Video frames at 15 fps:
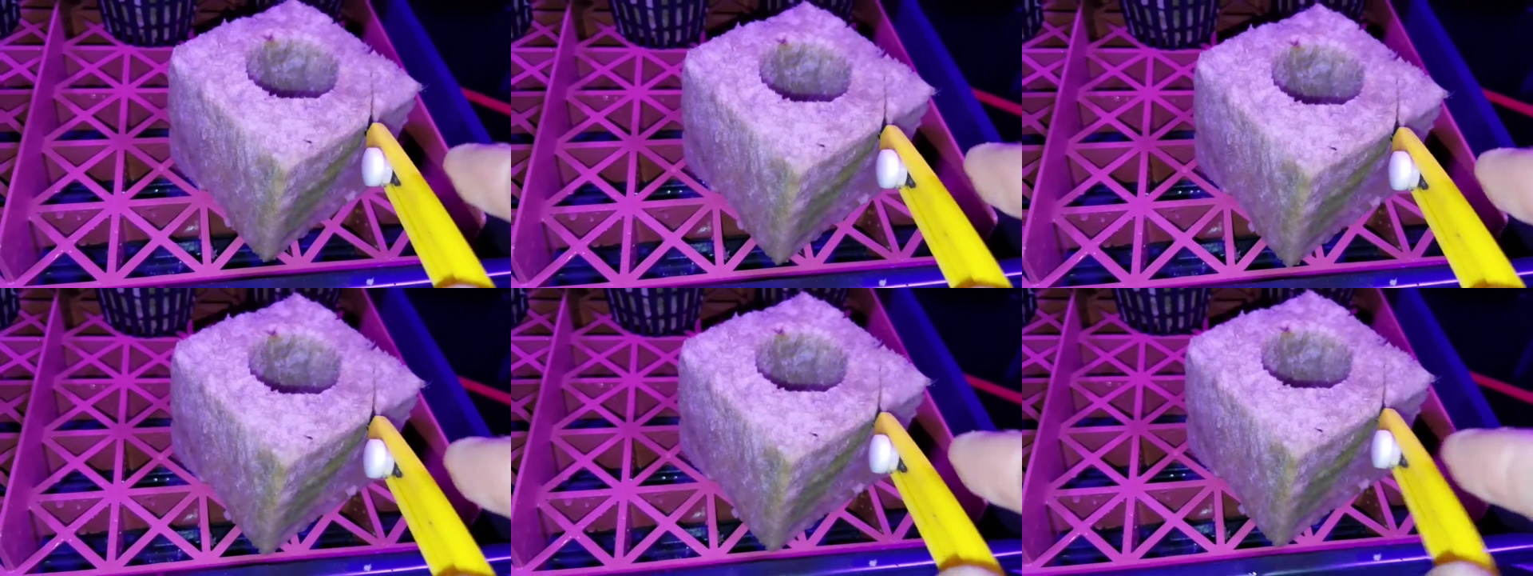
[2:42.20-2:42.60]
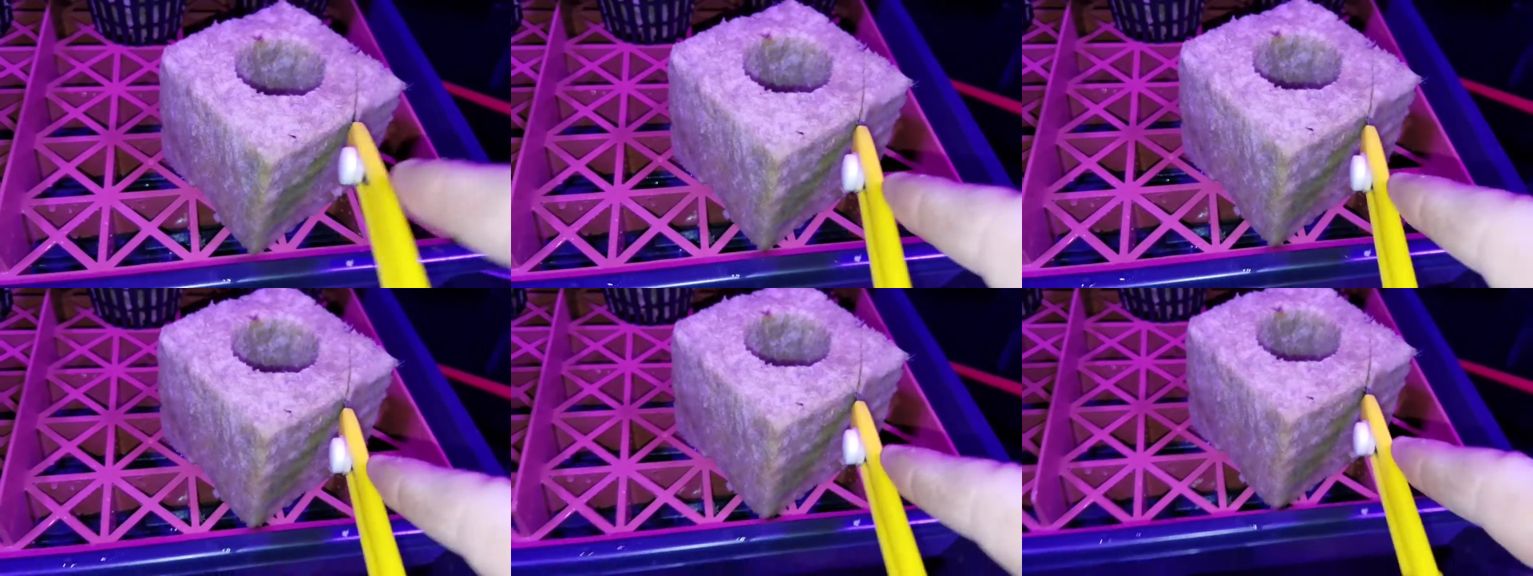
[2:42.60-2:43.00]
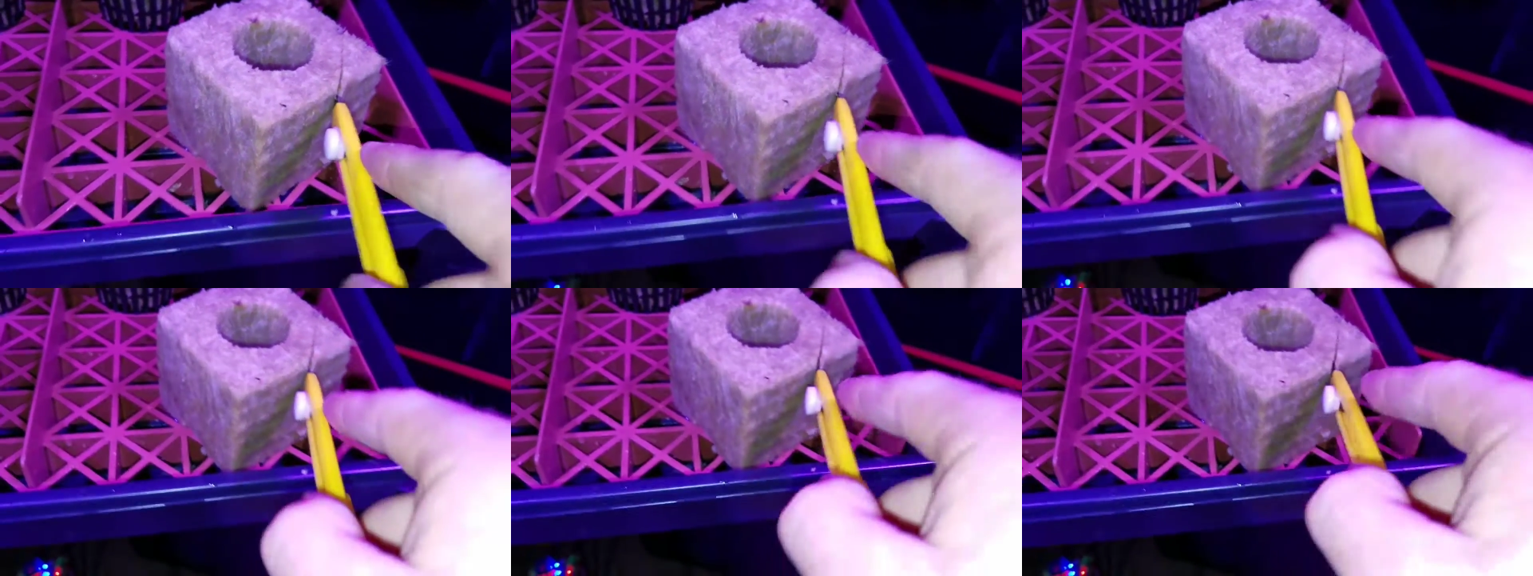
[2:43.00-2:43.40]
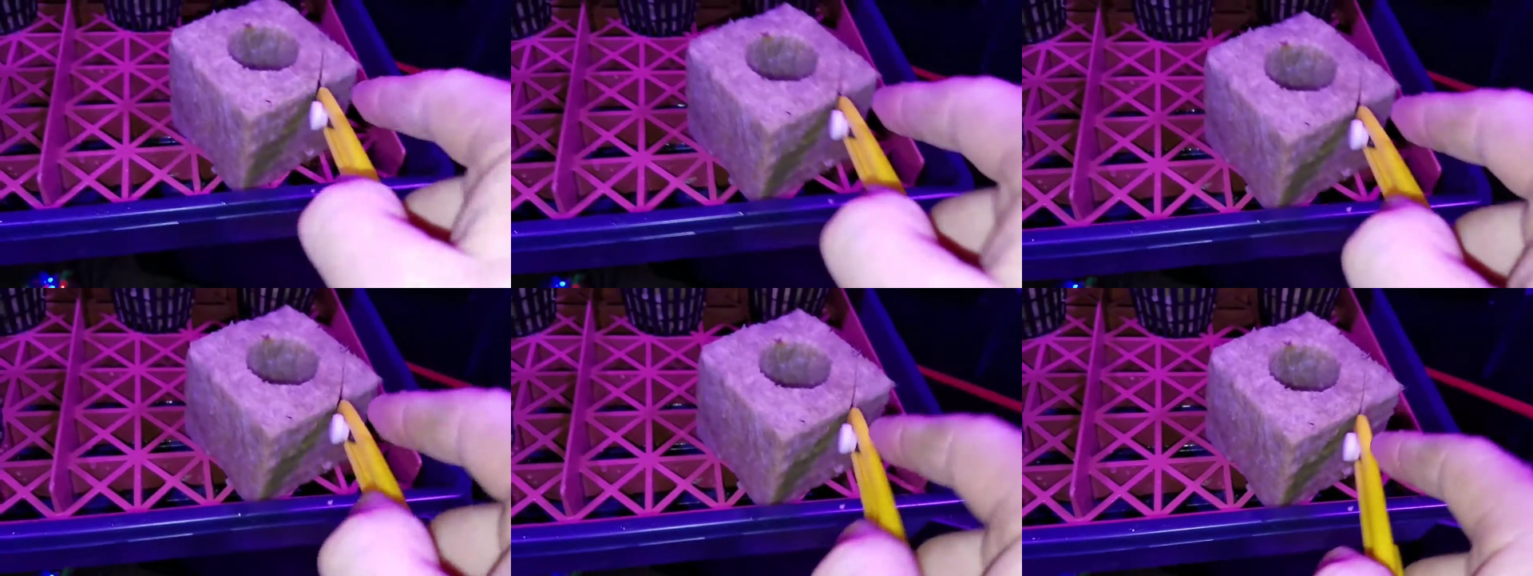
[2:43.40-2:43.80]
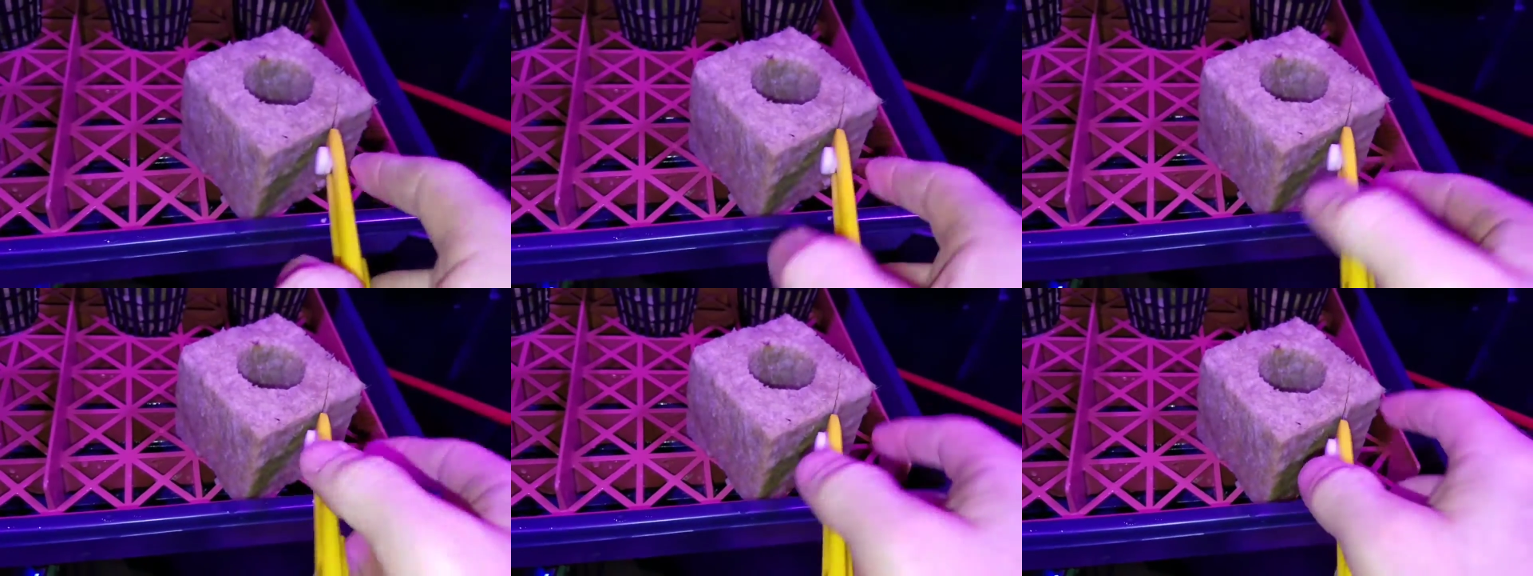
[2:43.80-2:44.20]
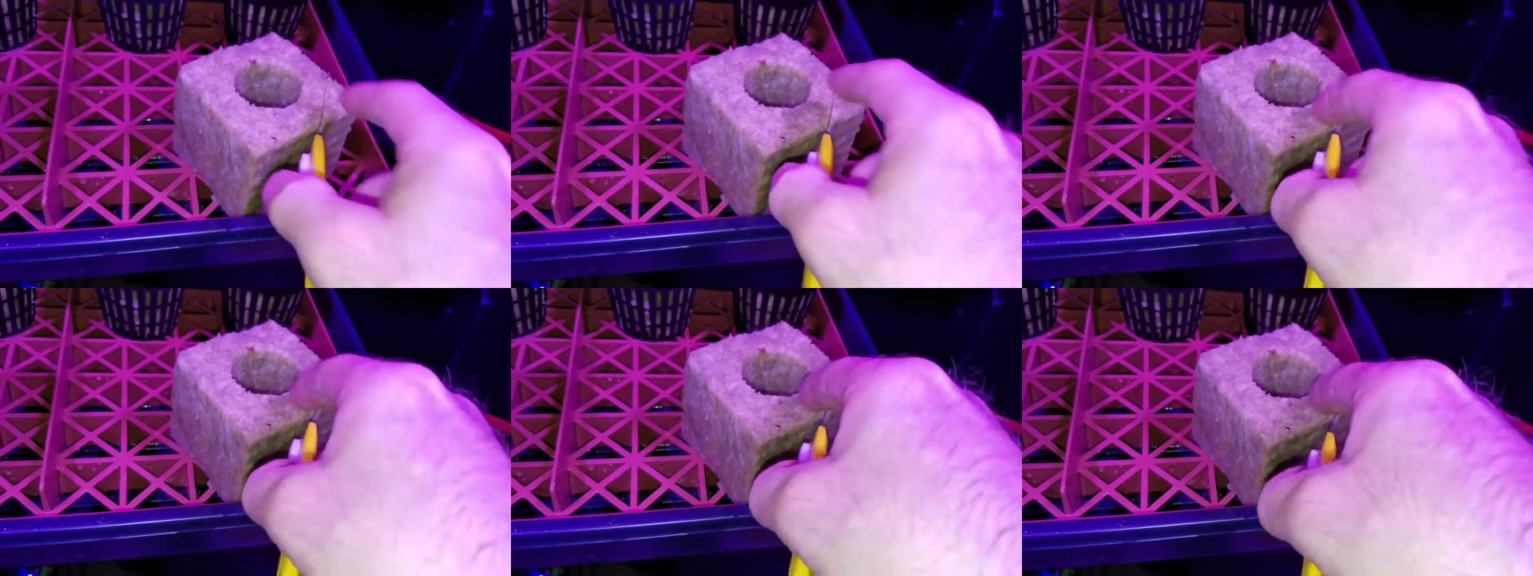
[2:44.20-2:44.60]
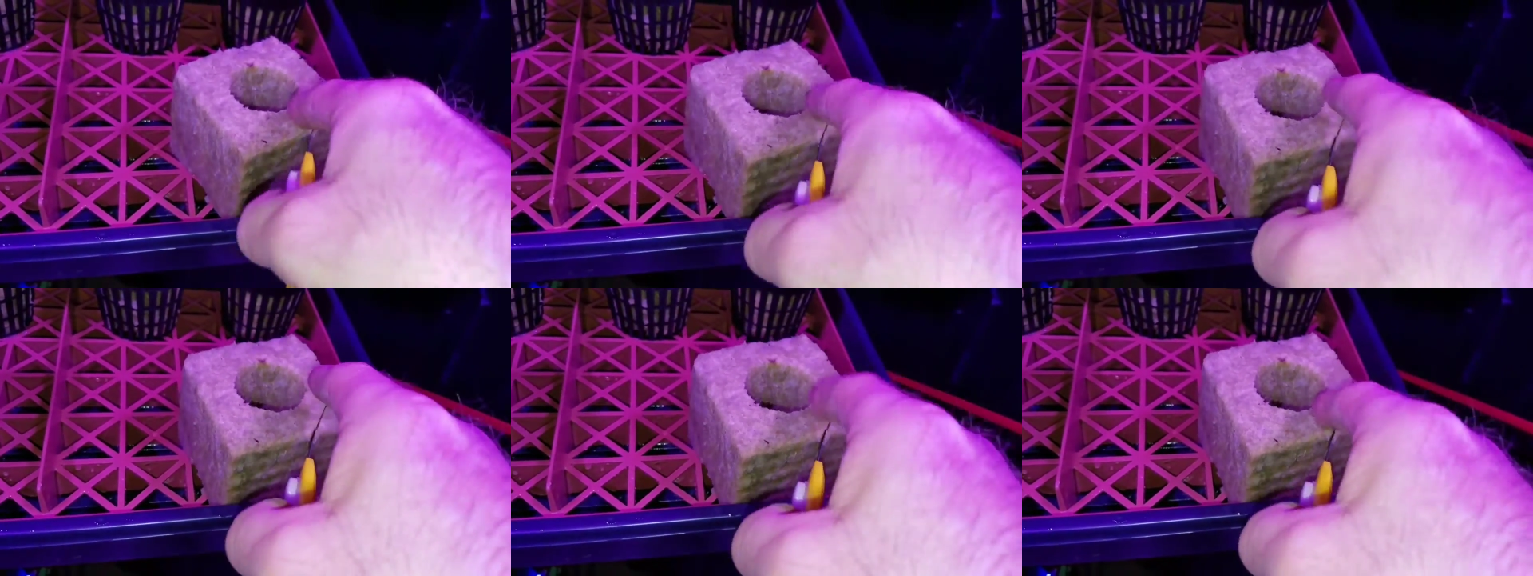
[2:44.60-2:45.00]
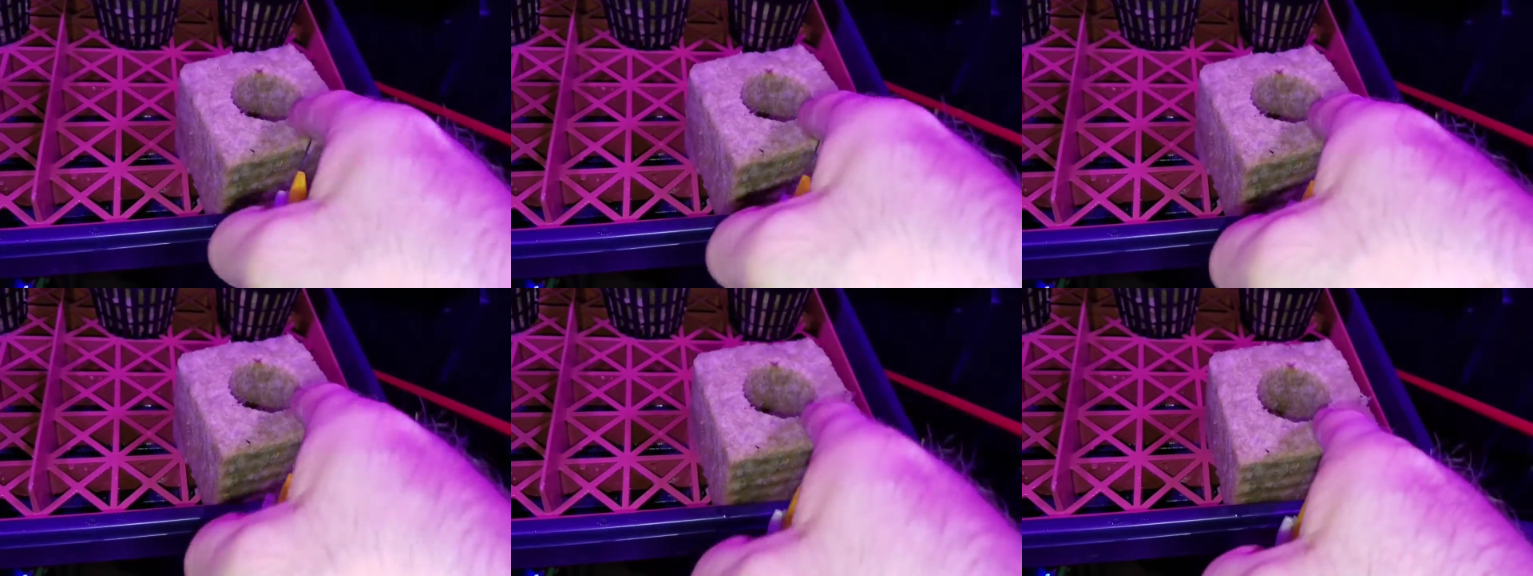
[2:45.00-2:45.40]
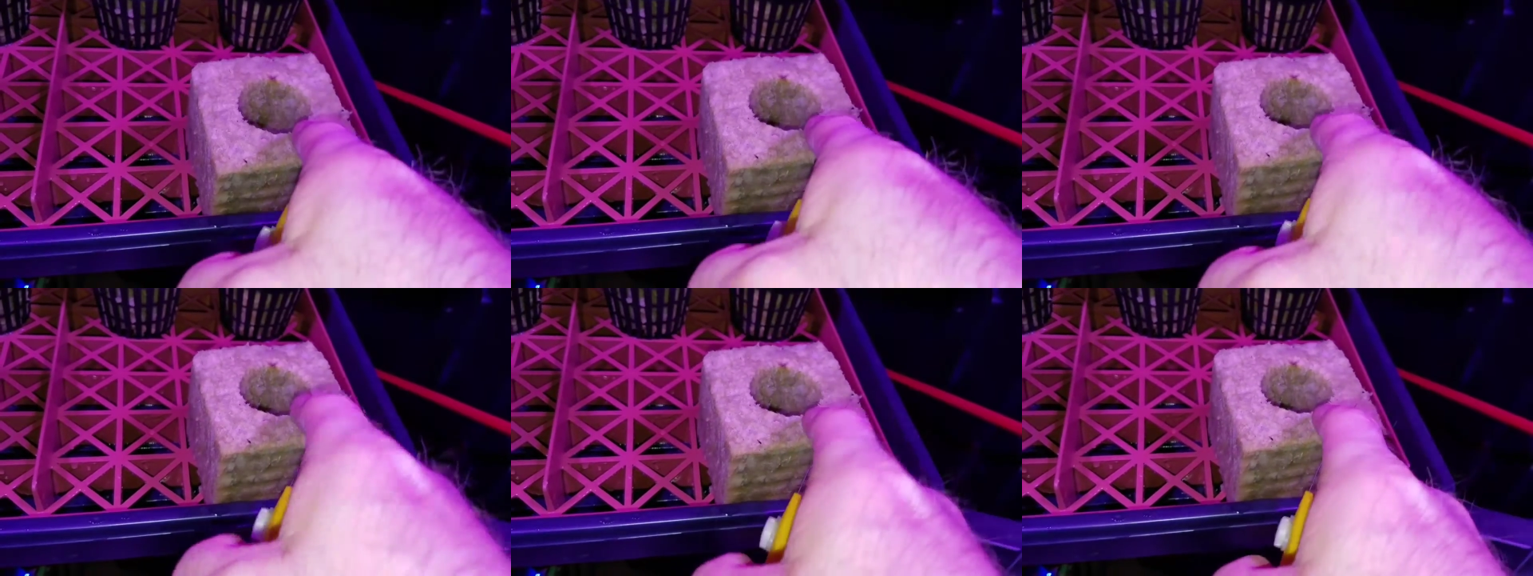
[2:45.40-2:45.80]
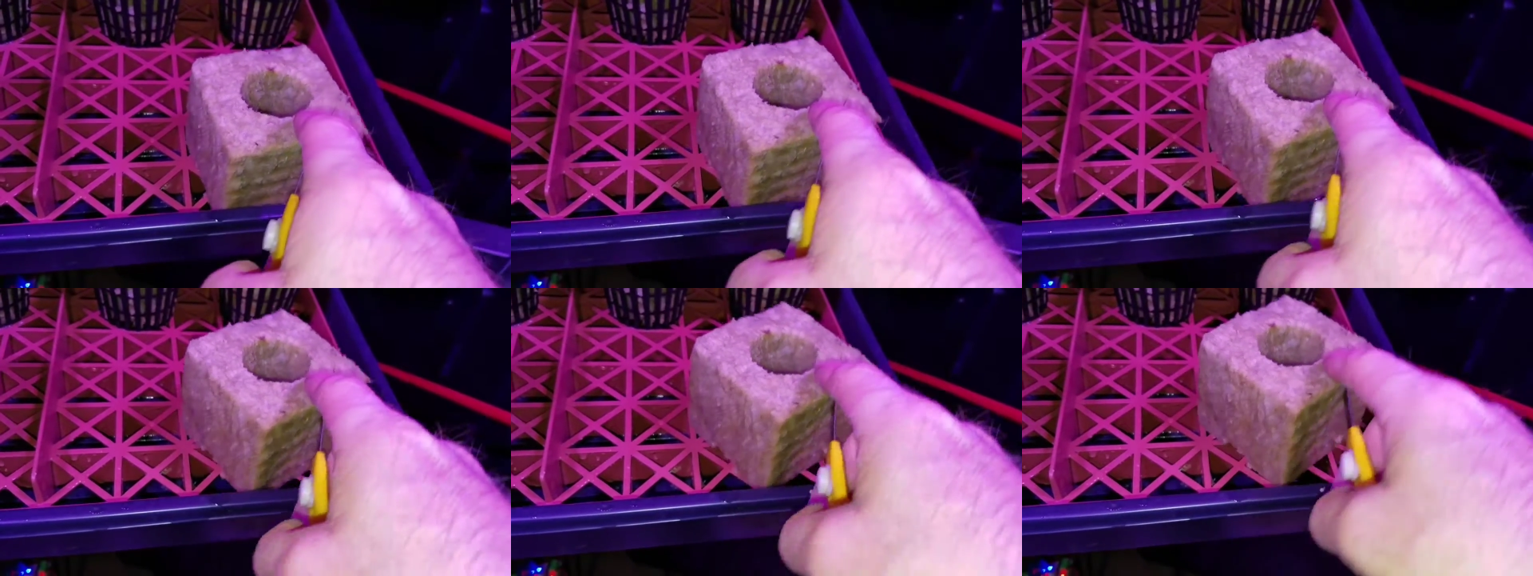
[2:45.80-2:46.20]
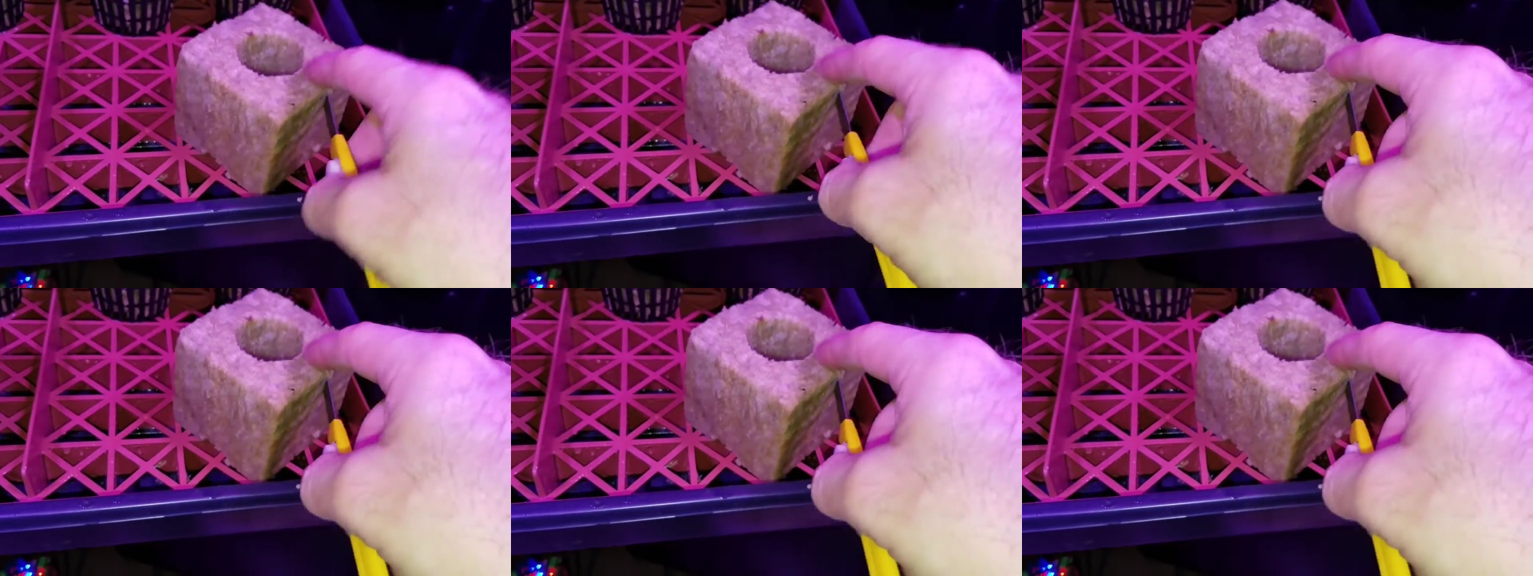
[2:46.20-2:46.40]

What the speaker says: No face is visible, so there are no lips to read.